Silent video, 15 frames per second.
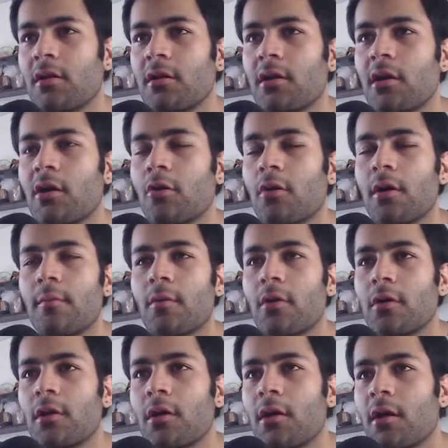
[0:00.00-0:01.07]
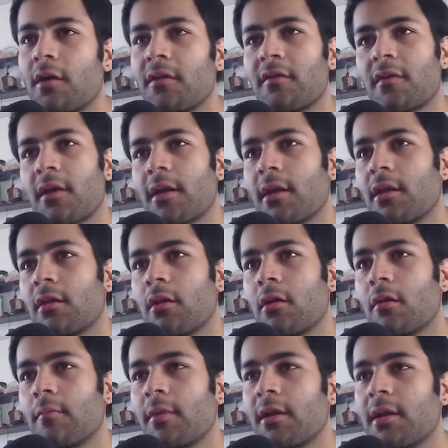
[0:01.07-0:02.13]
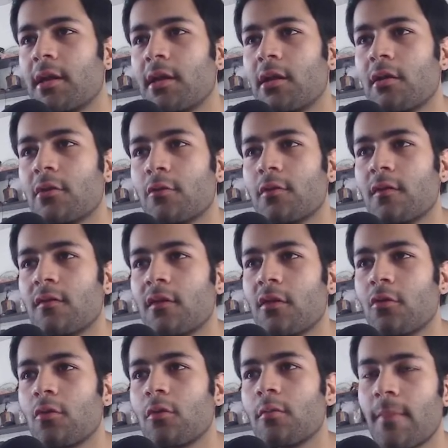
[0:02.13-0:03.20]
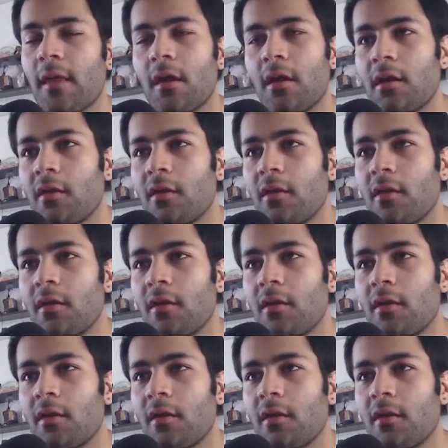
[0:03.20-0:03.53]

Now I'm gonna assign a material to this cube.